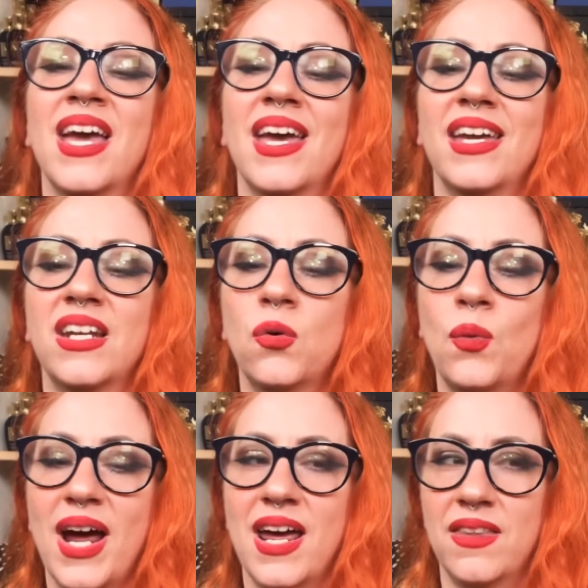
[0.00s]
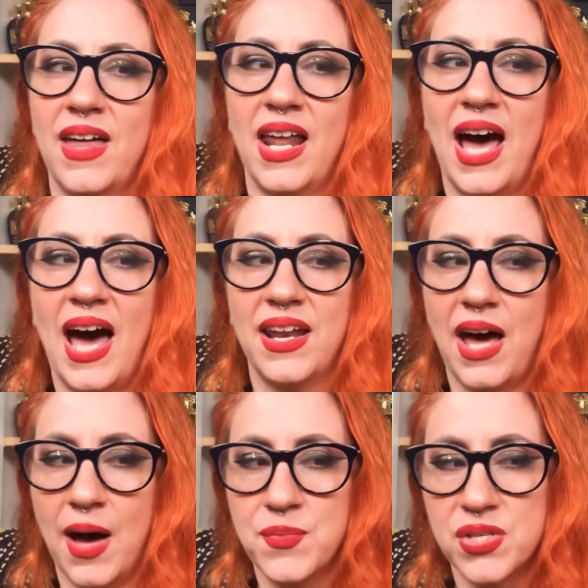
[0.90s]
in a way that had
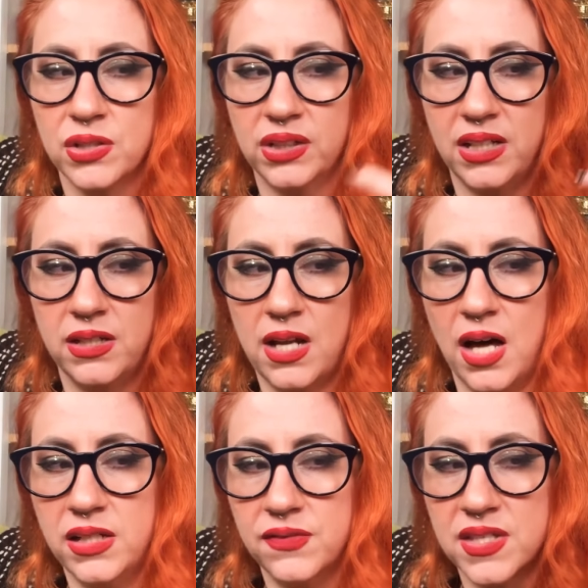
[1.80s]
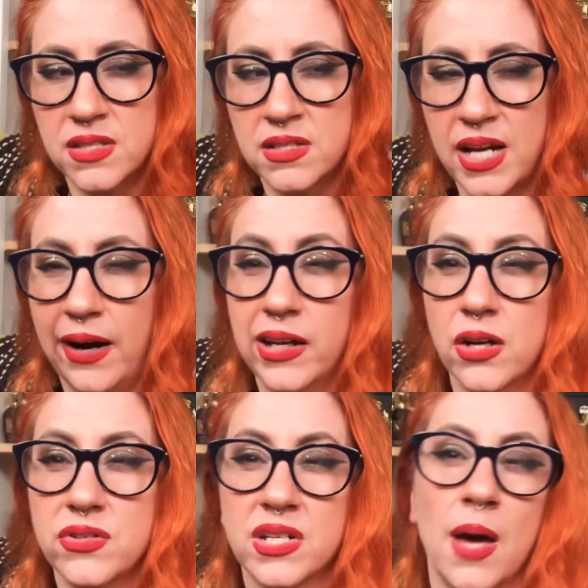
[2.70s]
absolutely none of the
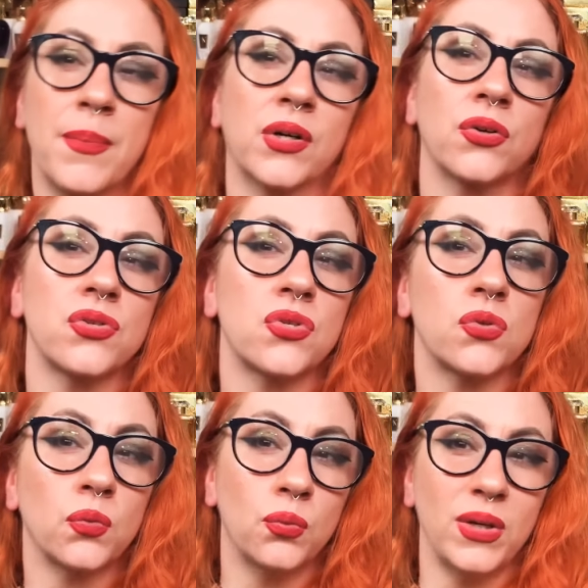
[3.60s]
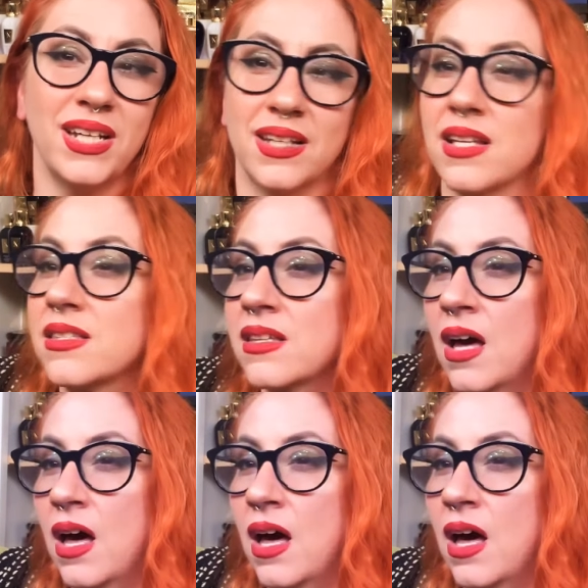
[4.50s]
stereotypical sweetness